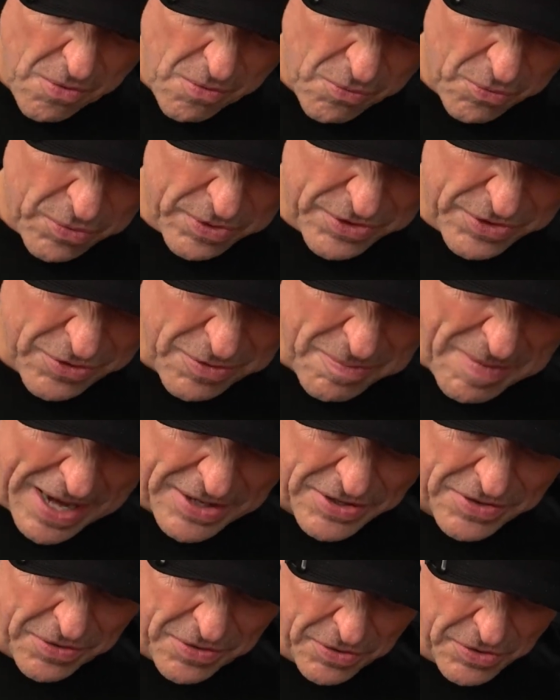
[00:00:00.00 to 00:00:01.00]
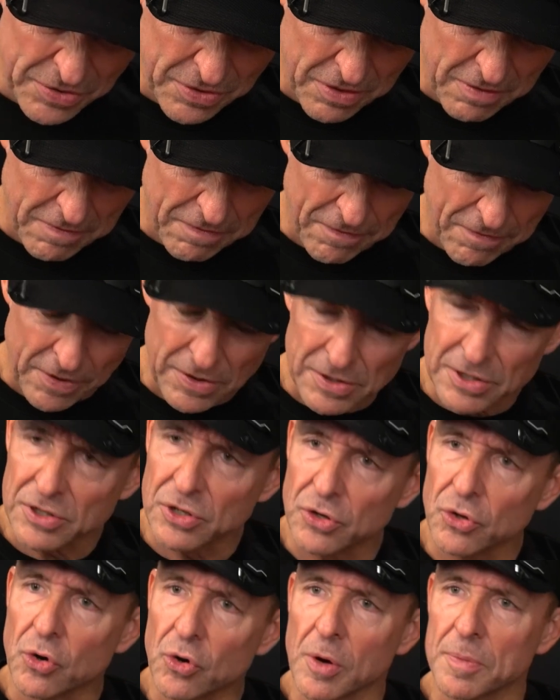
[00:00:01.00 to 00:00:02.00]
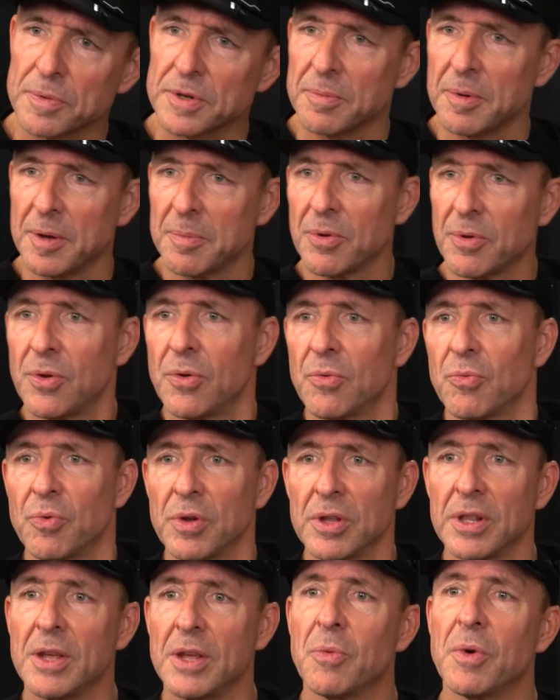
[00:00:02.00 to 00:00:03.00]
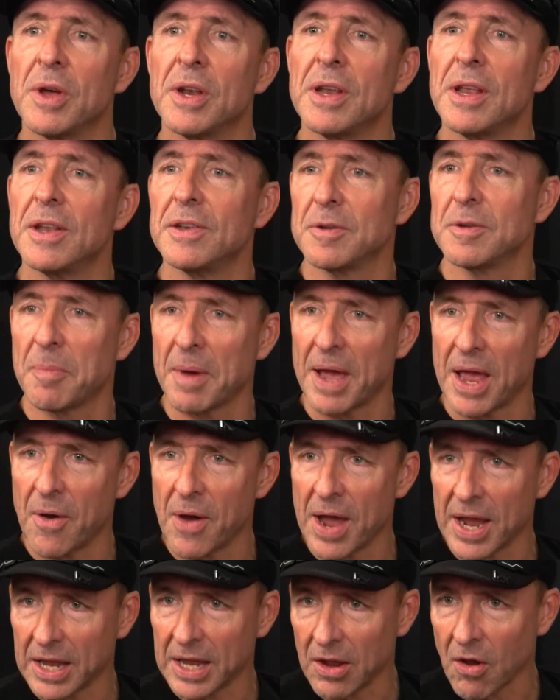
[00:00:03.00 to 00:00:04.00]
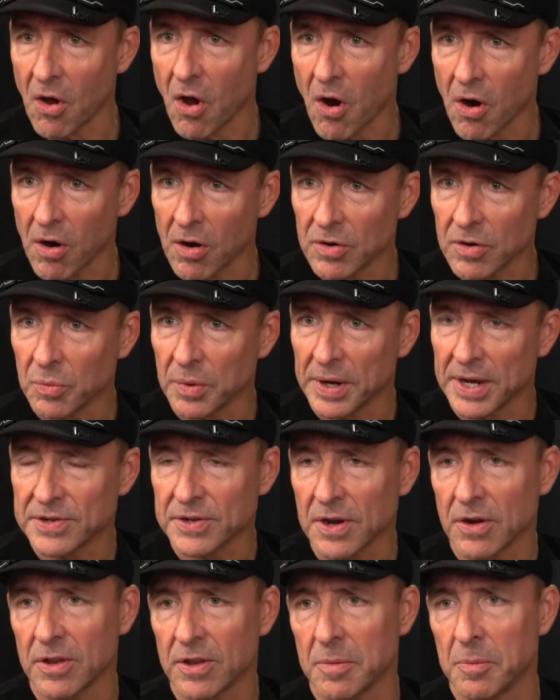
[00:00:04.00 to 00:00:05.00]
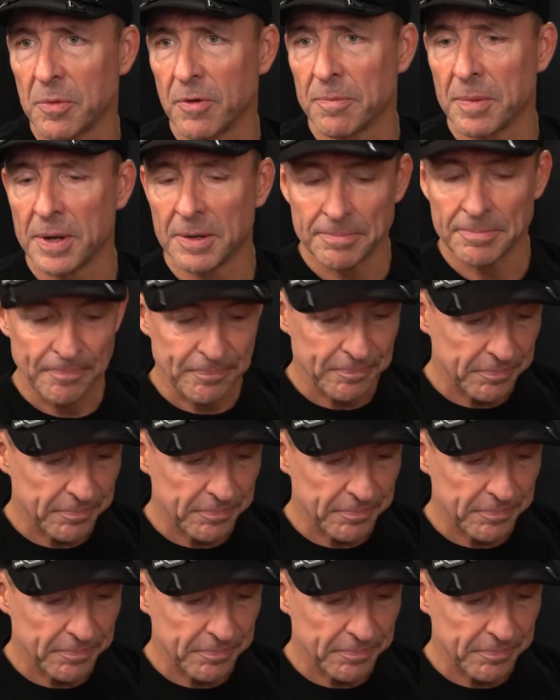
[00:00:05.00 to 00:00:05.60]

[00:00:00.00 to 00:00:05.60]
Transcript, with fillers: would you imagine those are the first two groups of people who really went into biohacking hard when I started the movement?